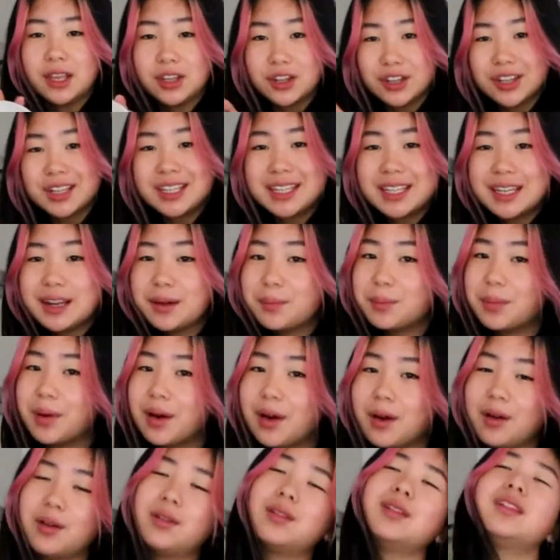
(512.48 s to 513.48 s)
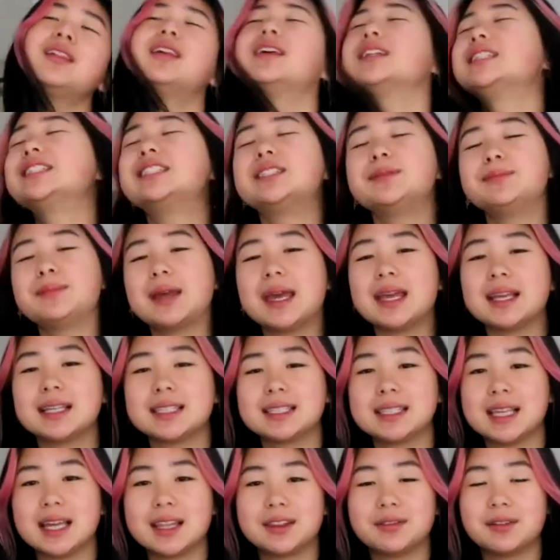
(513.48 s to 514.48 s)
you're going to need a bowl to
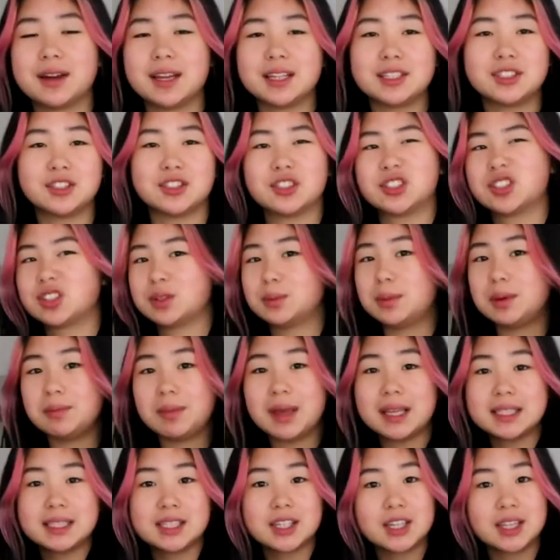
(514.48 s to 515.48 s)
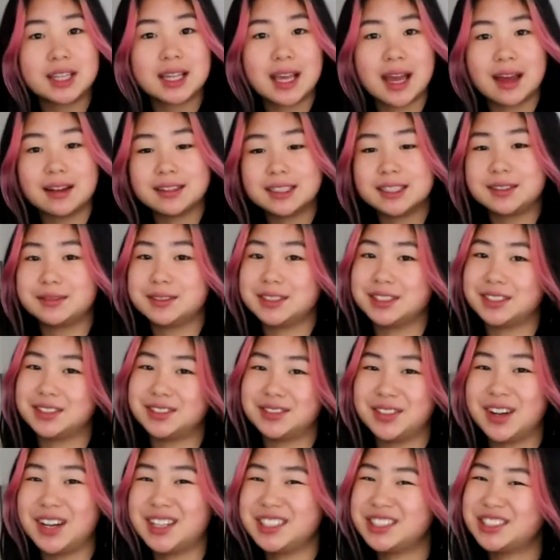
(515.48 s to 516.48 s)
mix, otherwise you're just going to be mixing on the counter, which is
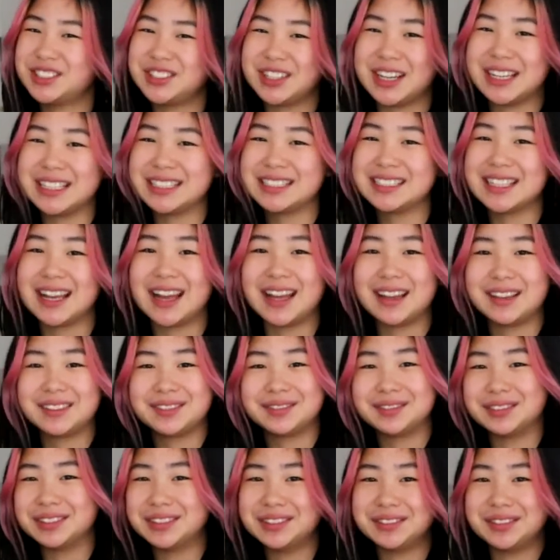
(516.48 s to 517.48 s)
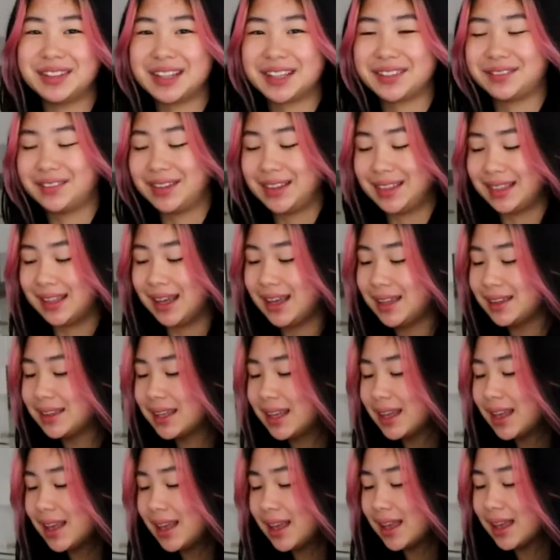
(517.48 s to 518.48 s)
very strange. I wouldn't recommend
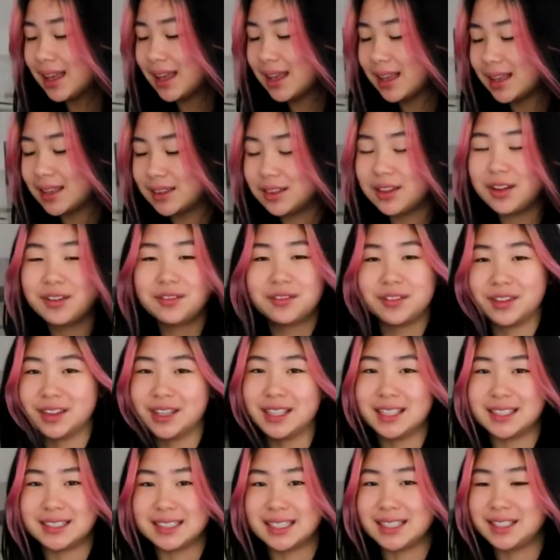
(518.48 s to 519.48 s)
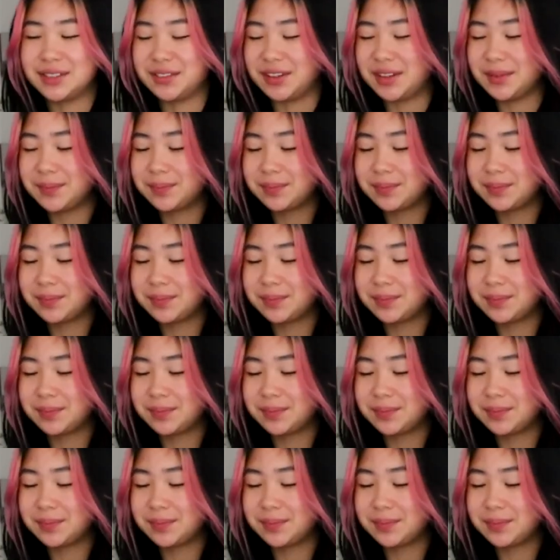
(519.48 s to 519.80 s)
that. Not for this anyway.